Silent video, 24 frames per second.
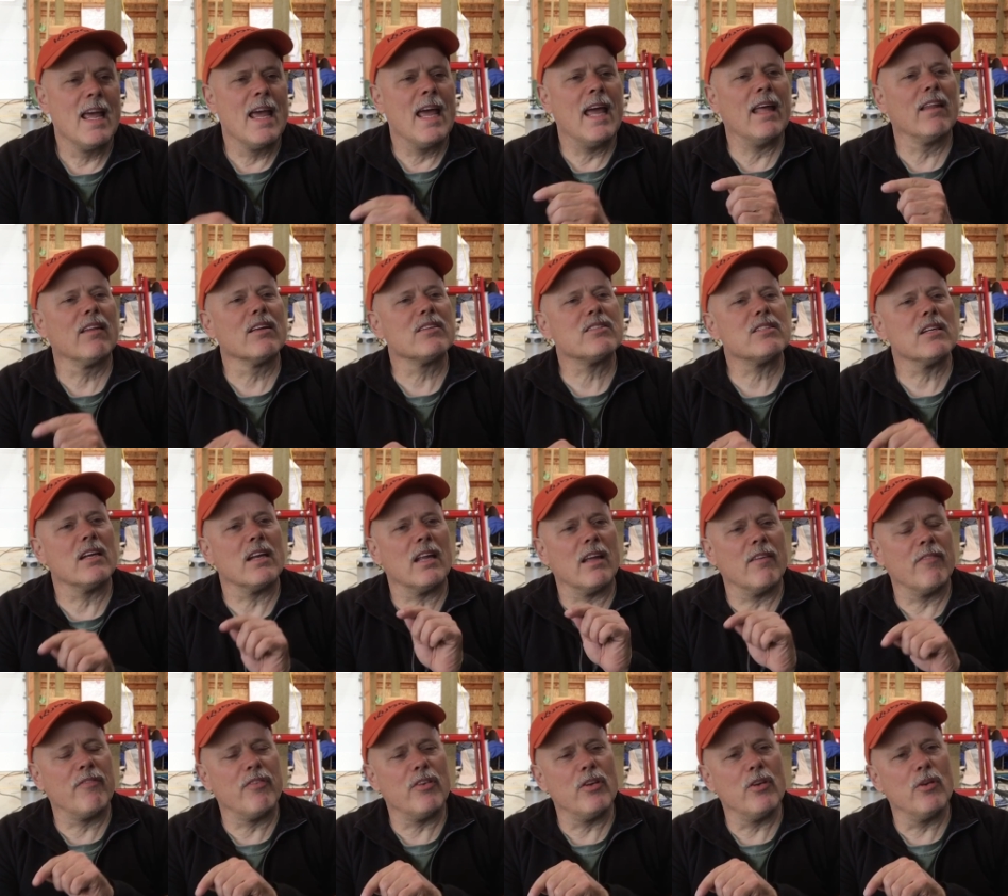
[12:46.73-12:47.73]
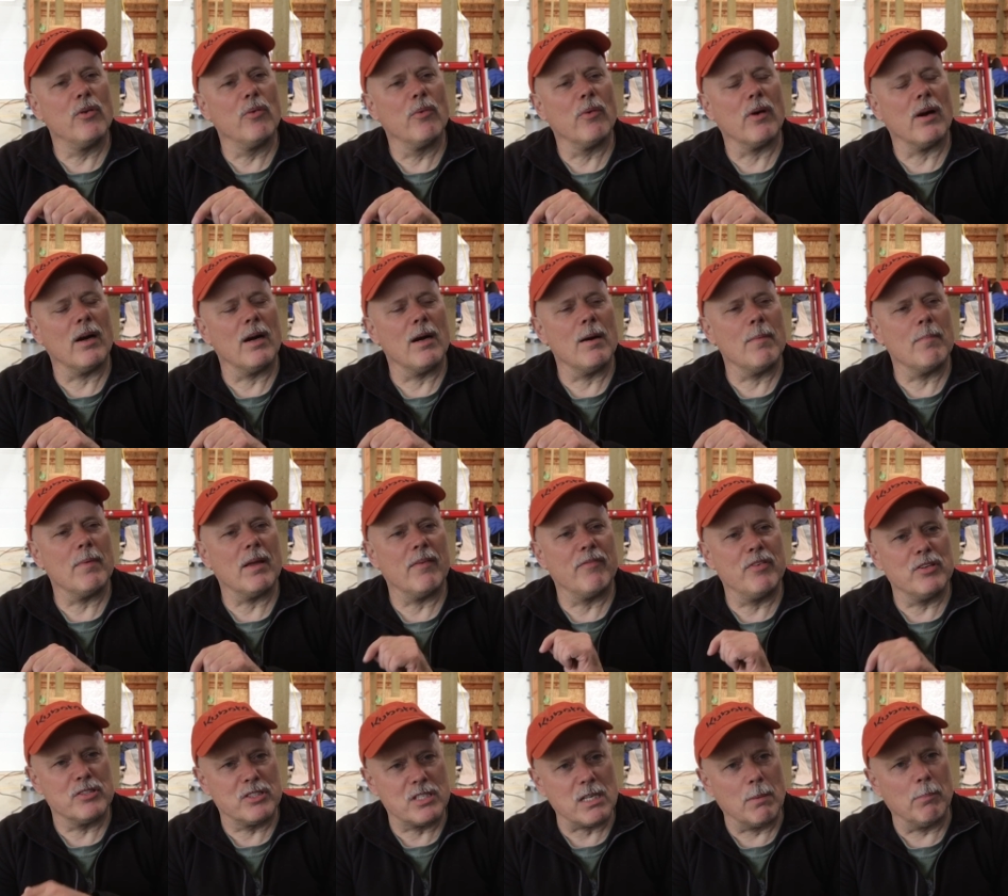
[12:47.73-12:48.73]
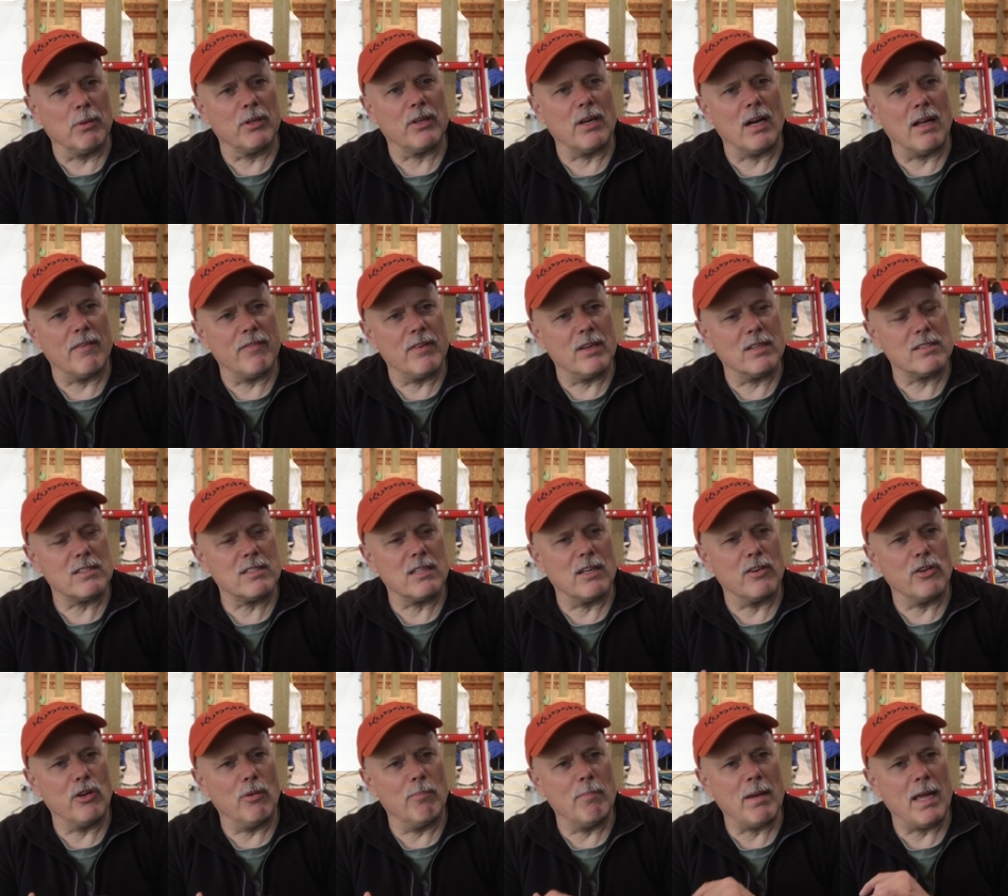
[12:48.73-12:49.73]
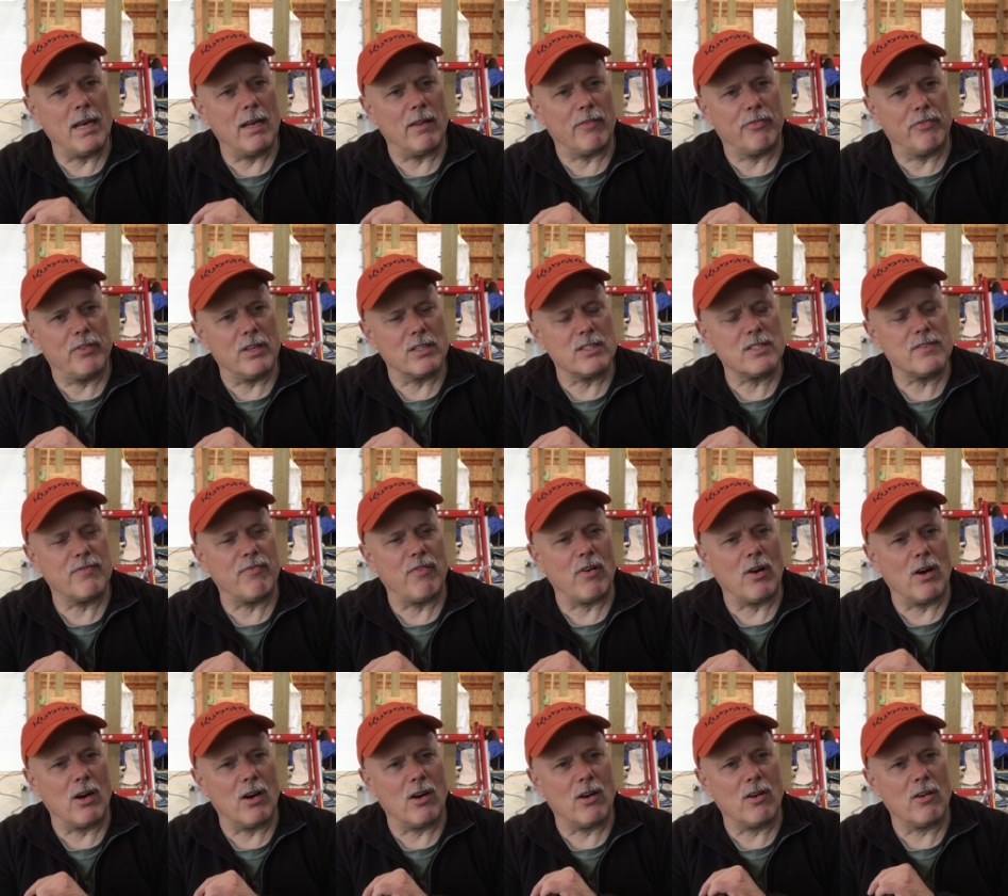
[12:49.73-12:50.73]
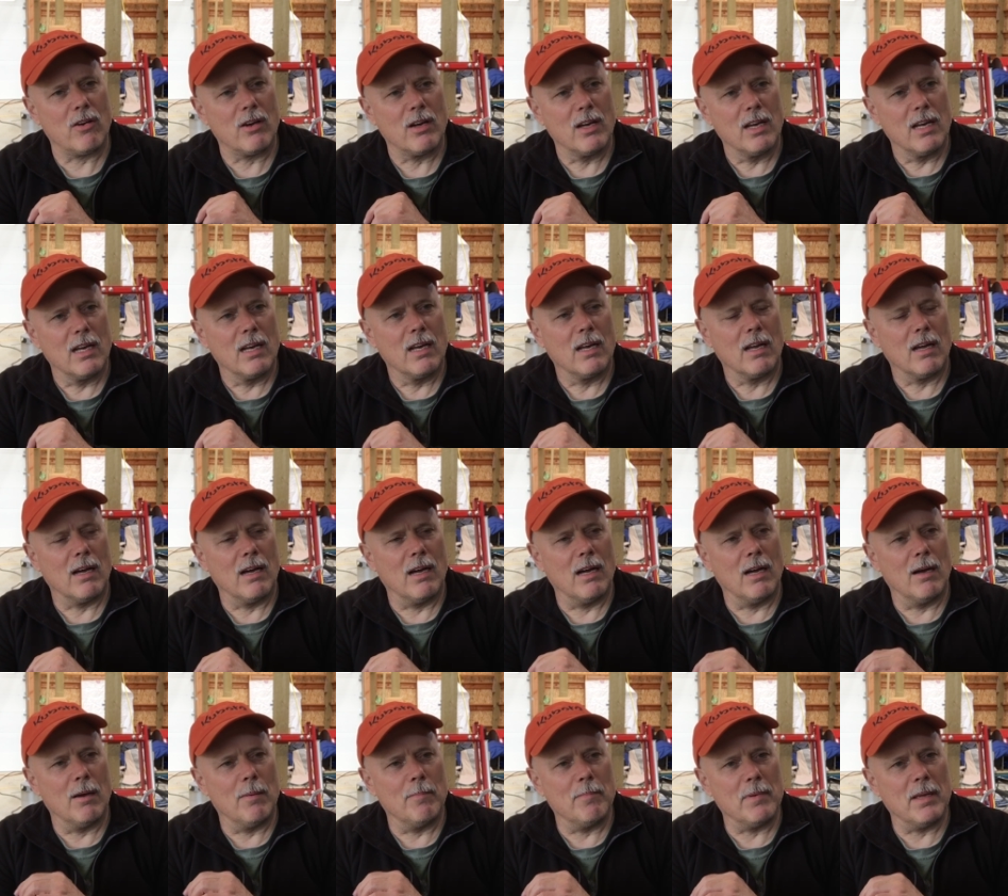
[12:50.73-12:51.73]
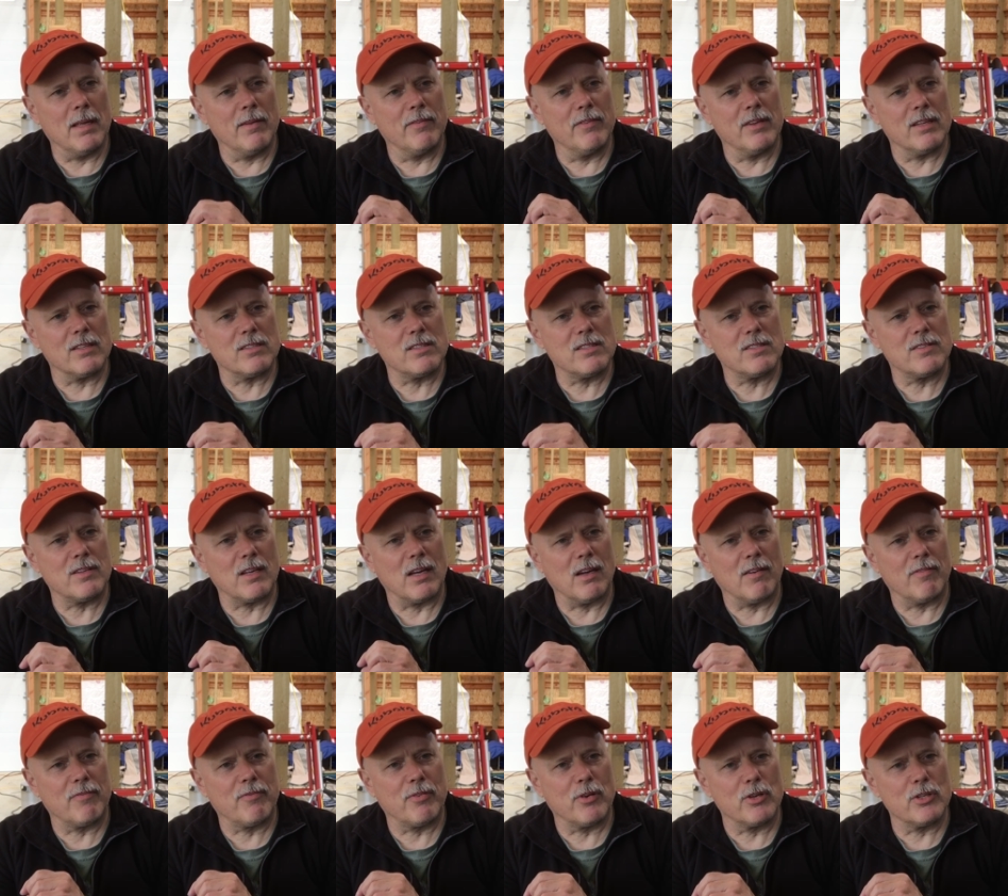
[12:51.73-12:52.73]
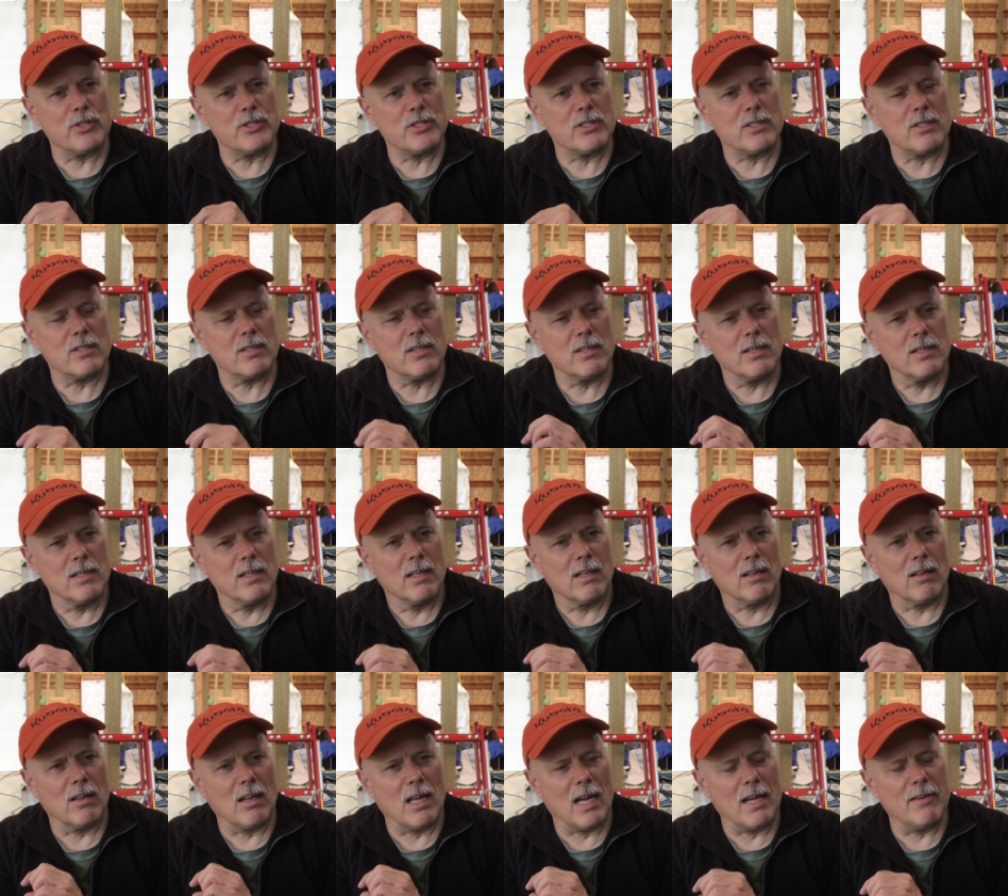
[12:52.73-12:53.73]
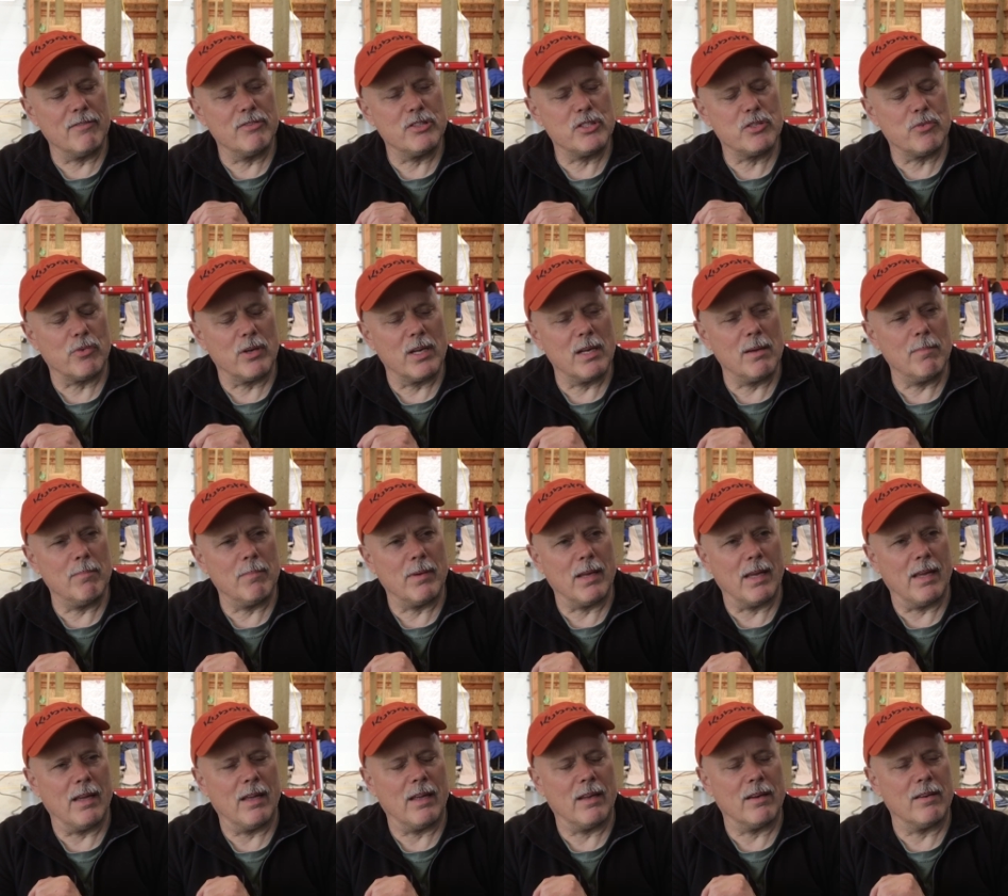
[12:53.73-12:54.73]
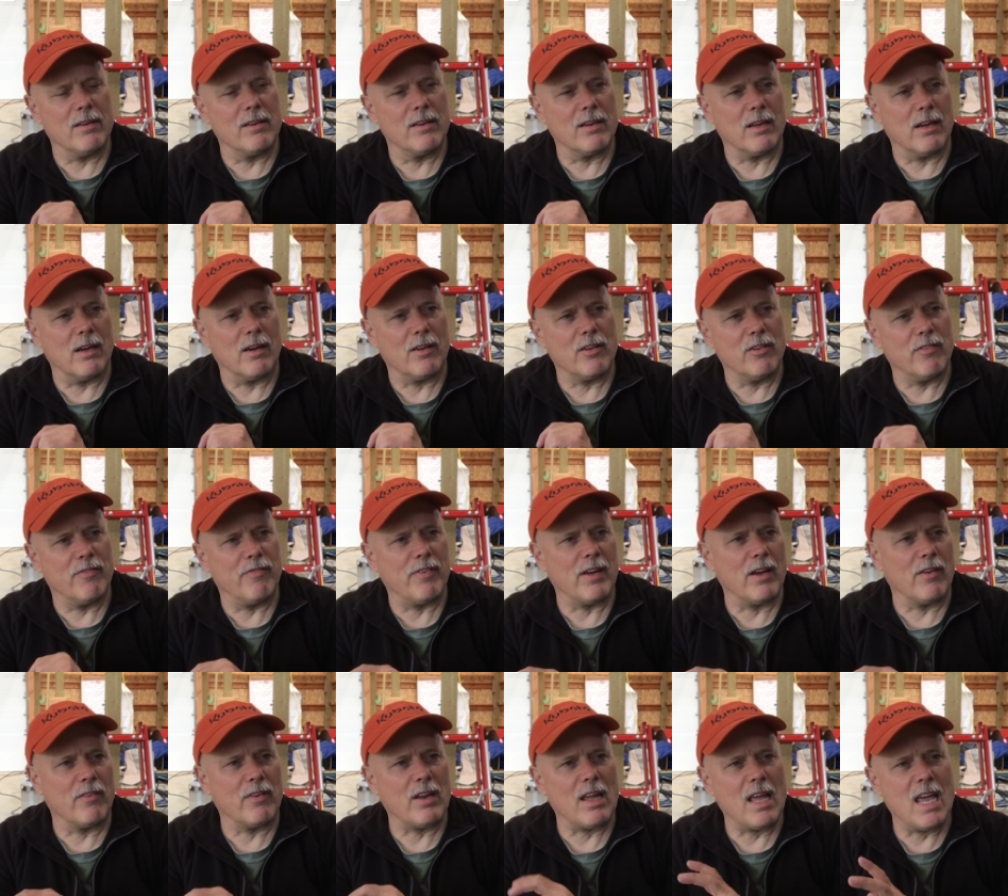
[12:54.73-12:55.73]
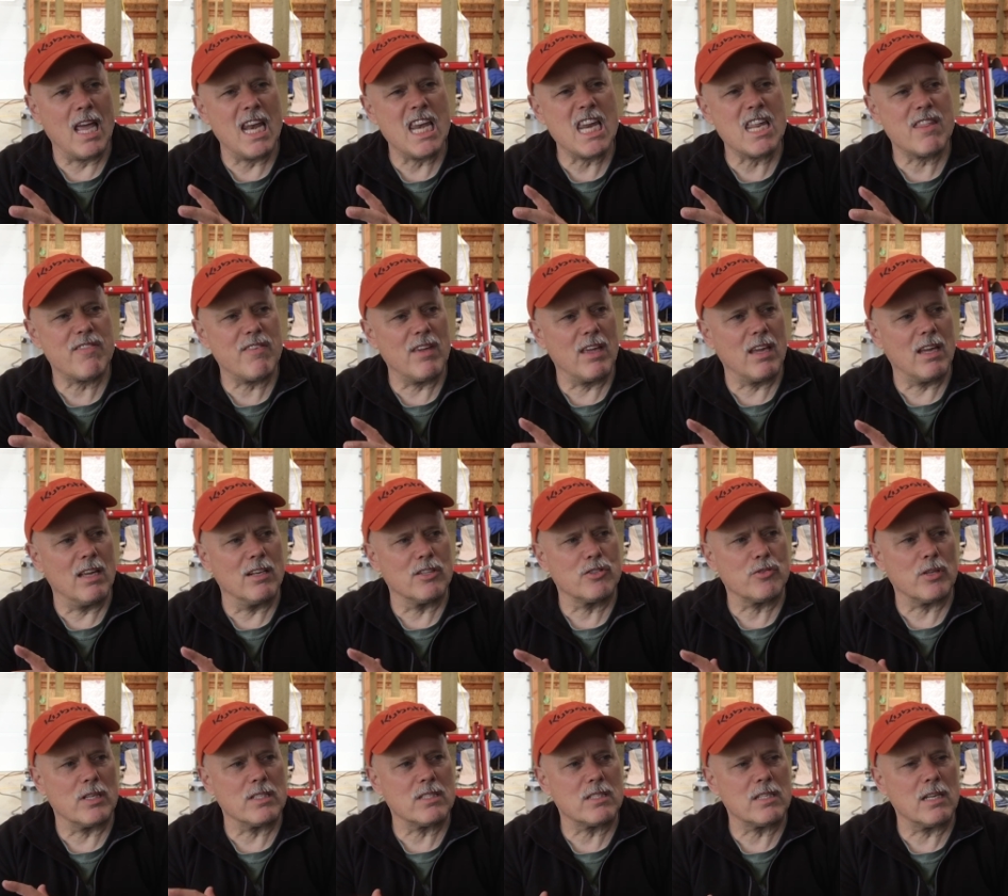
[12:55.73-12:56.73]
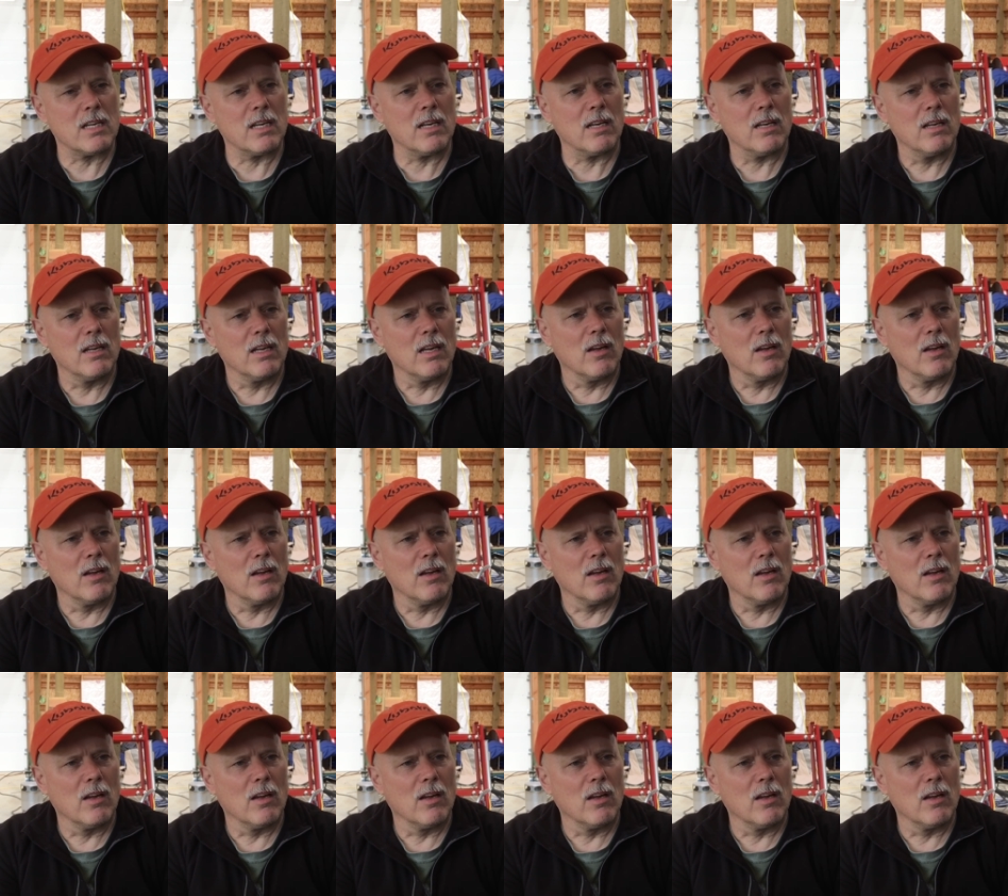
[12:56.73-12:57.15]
Hey, listen, if you um, if you stumbled on this and you made it this far um, in this uh, first live stream, and uh, you found anything interesting,